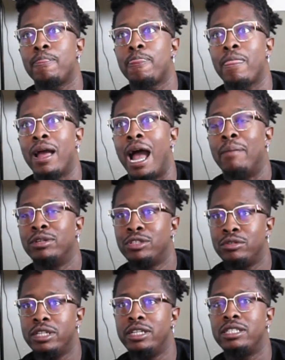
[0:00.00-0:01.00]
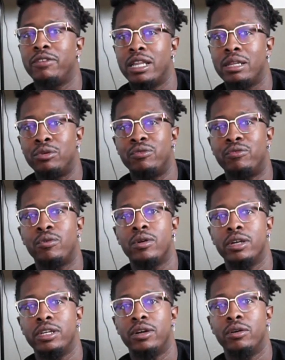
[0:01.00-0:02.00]
opportunities available for,
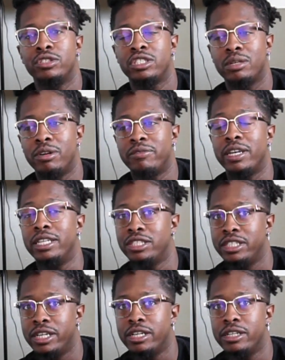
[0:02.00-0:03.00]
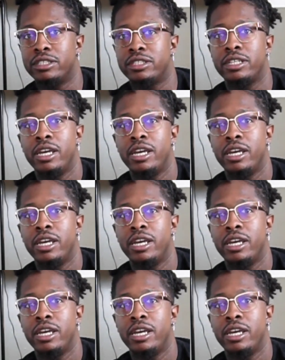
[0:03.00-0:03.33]
you know, some of the engineers